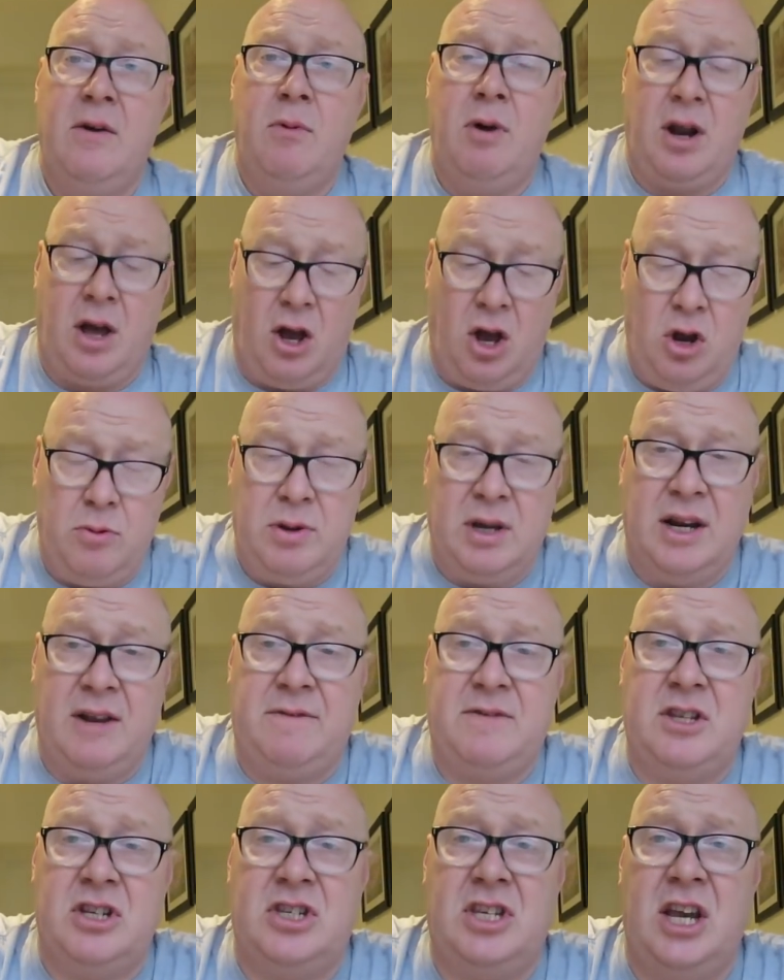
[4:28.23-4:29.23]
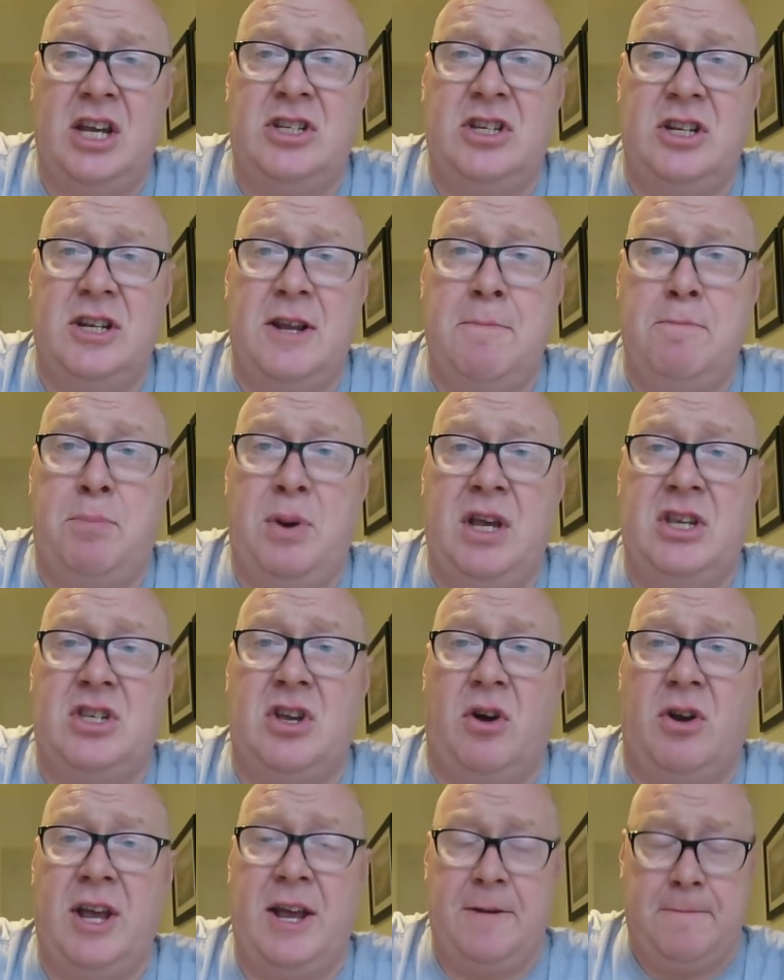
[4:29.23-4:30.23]
Well, I hope you lift the seat and didn't piss
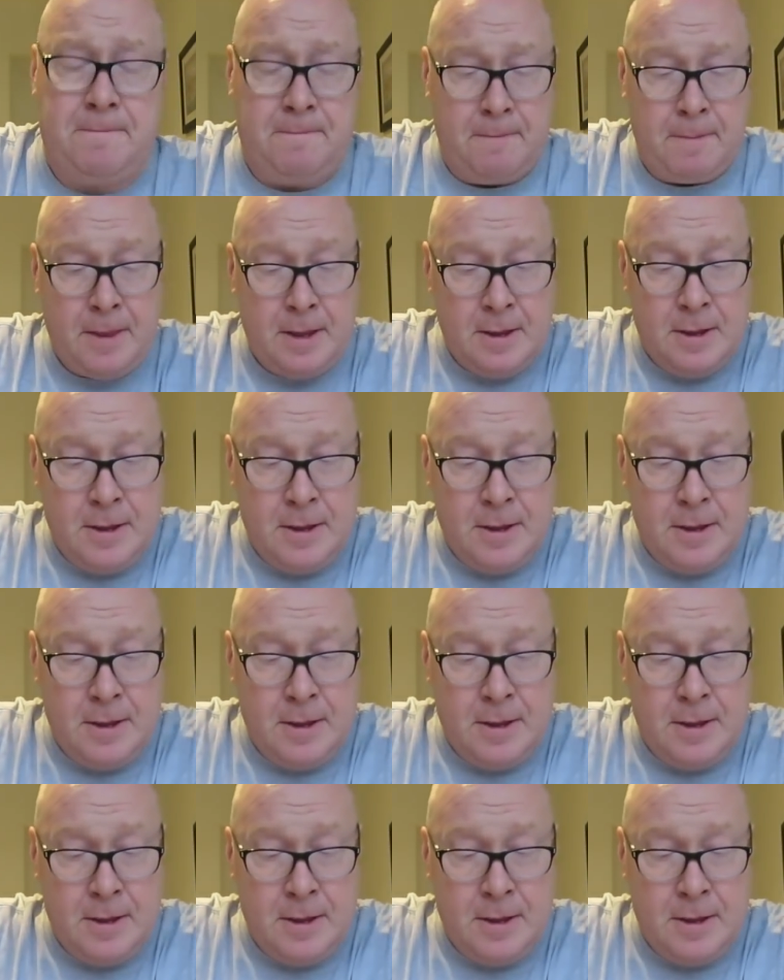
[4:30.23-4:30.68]
on it."